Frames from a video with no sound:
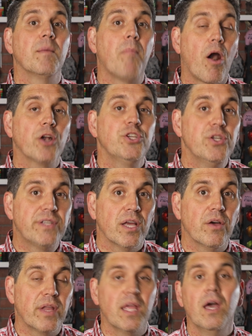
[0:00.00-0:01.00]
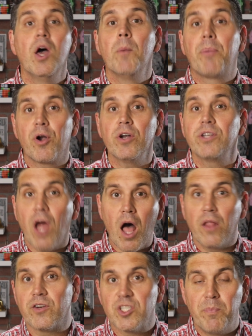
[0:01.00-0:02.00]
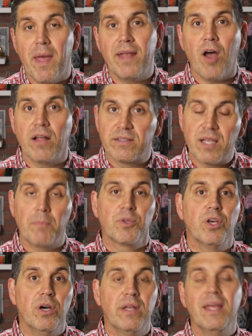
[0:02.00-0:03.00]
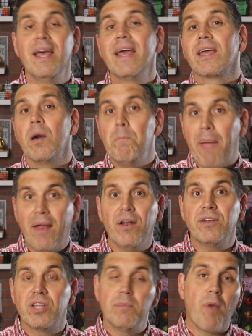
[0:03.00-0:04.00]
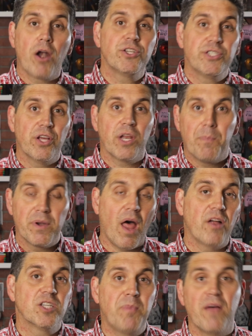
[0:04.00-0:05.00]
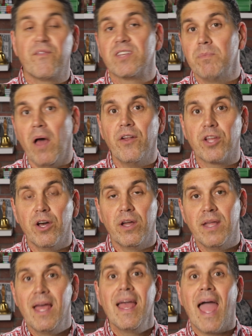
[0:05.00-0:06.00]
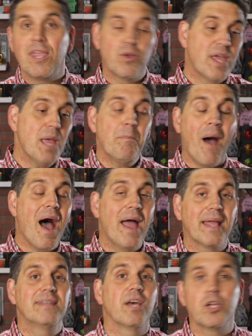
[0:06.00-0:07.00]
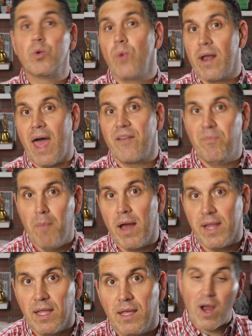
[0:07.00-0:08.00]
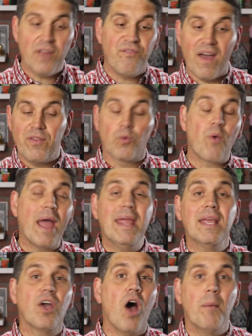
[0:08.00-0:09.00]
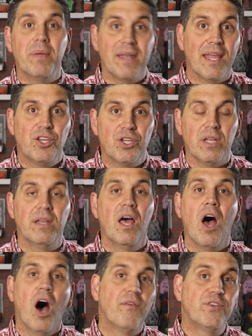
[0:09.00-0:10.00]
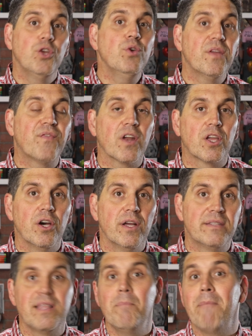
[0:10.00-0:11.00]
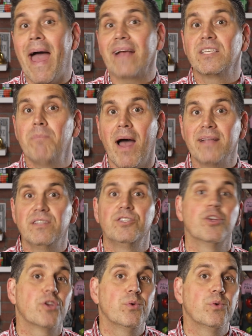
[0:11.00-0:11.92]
the margin utility per dollar spent on some good, compare it to the margin utility per dollar spent for some other good, and you keep buying until you run out of money. You're trying to find the right combination of two different goods that maximizes your